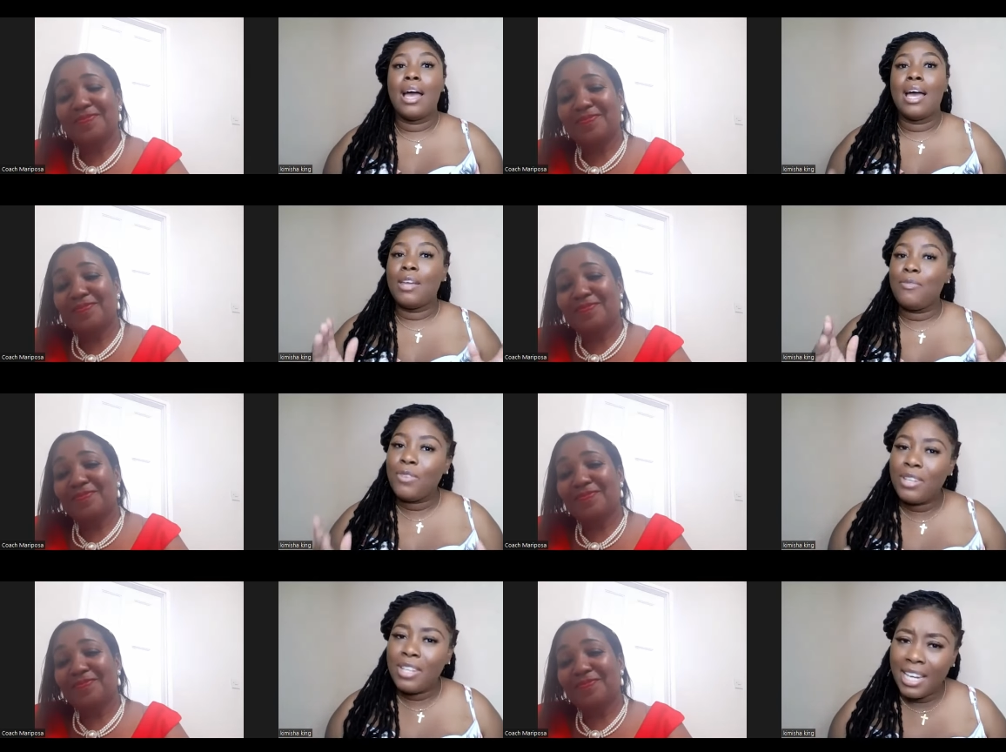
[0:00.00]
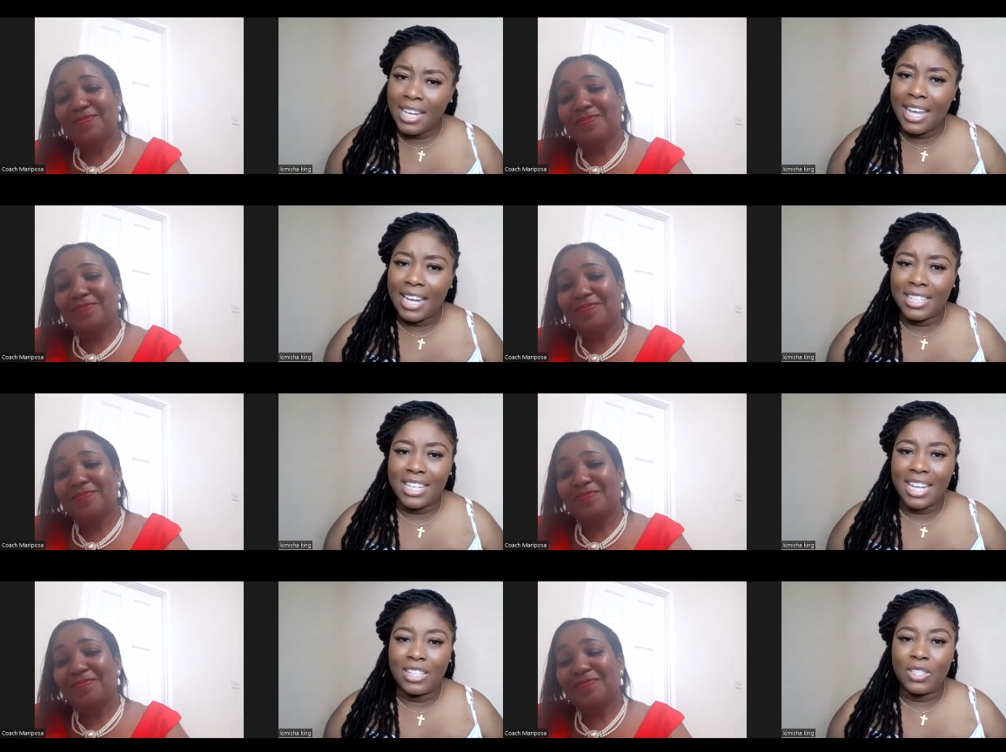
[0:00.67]
Speaker 1: And if you didn't get
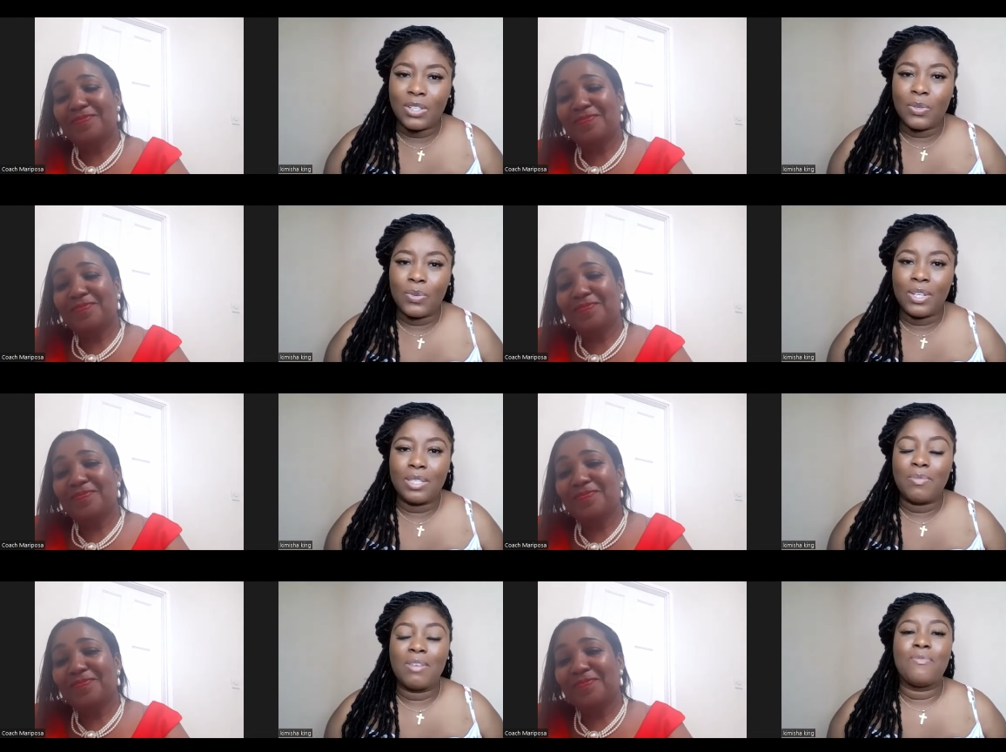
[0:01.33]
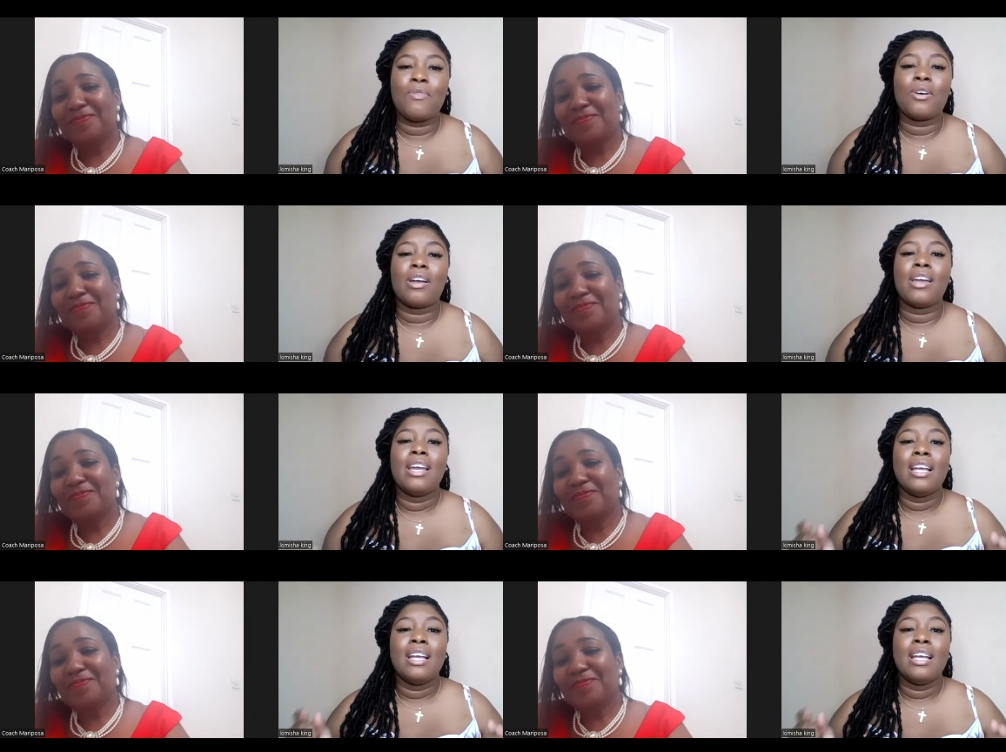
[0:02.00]
a chance to do this before,